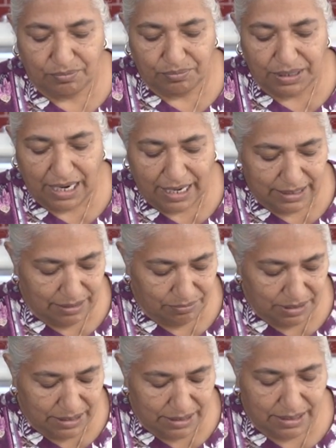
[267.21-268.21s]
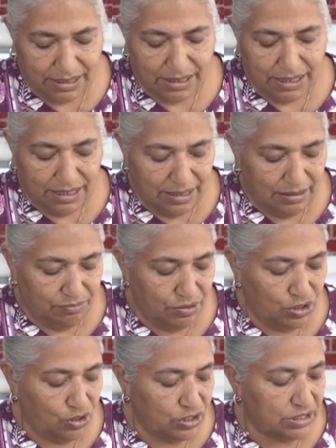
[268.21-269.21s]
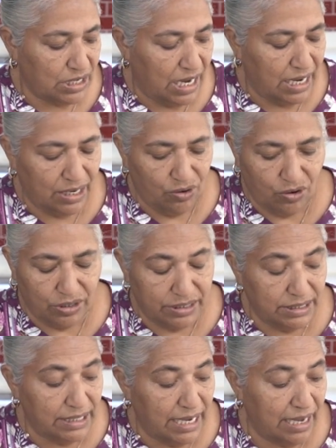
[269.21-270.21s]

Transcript: biryani mix, because I already